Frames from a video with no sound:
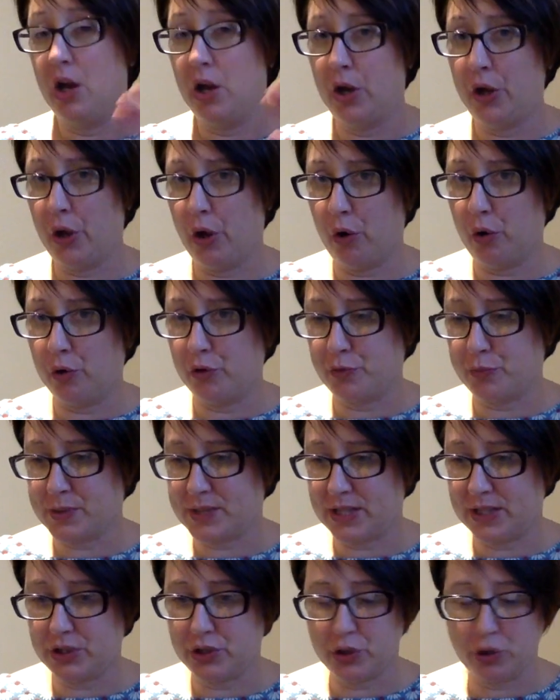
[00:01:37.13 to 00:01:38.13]
Not
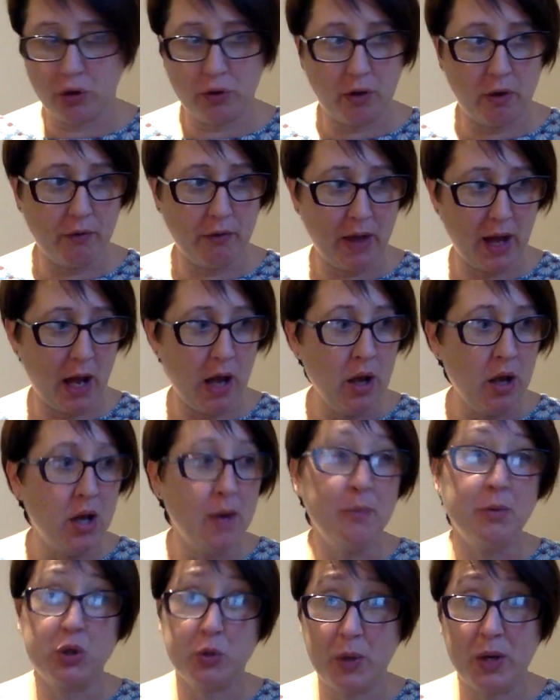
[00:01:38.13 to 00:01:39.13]
100% sure on that,
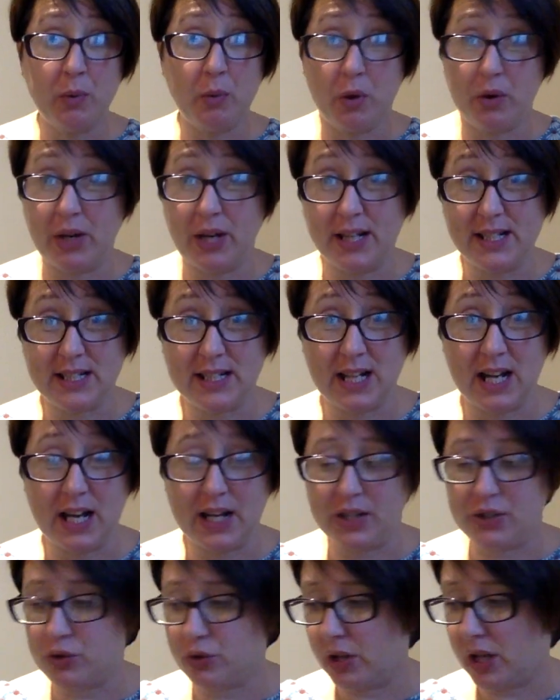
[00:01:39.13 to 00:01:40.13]
but £21.99
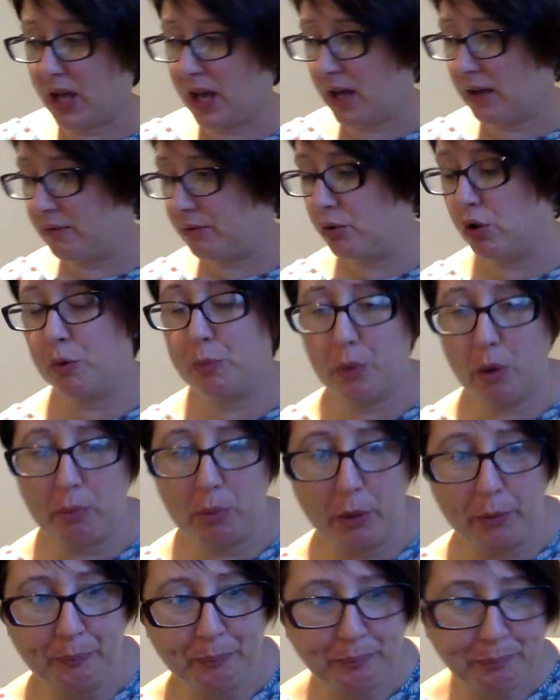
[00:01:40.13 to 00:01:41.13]
I should get, no
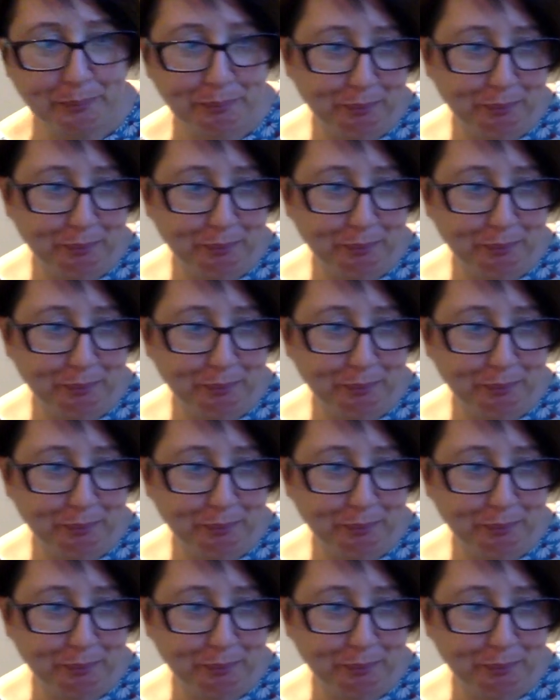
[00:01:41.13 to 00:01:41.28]
problem.